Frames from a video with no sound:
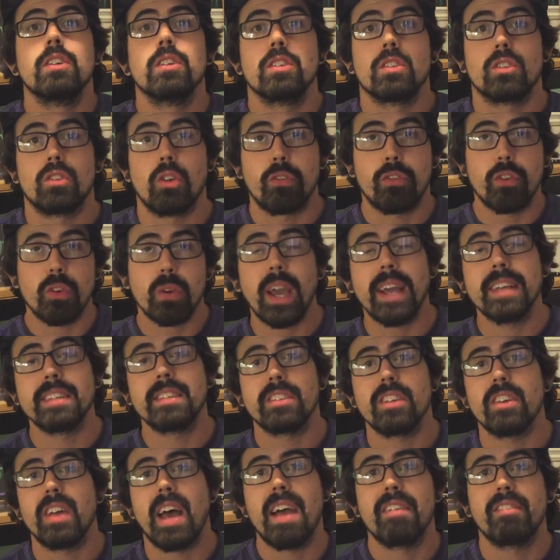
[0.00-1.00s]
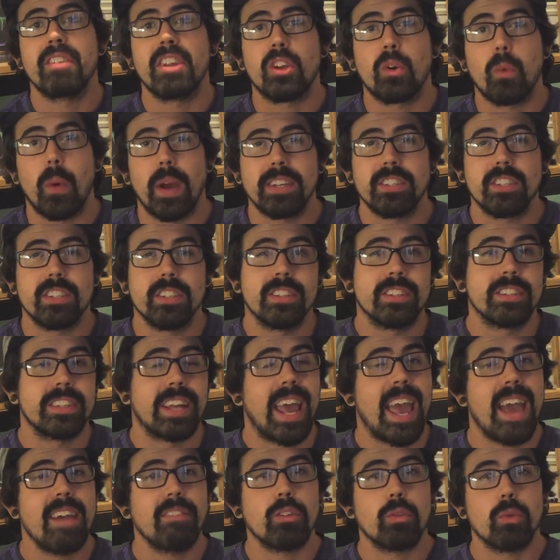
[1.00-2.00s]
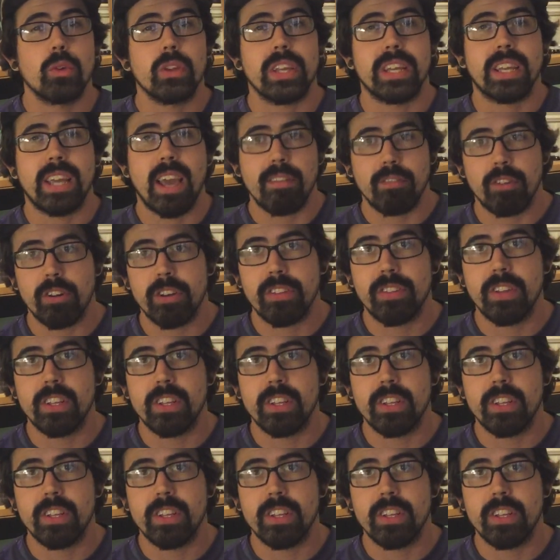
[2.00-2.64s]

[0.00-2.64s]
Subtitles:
So if you guys still have any questions that I haven't really covered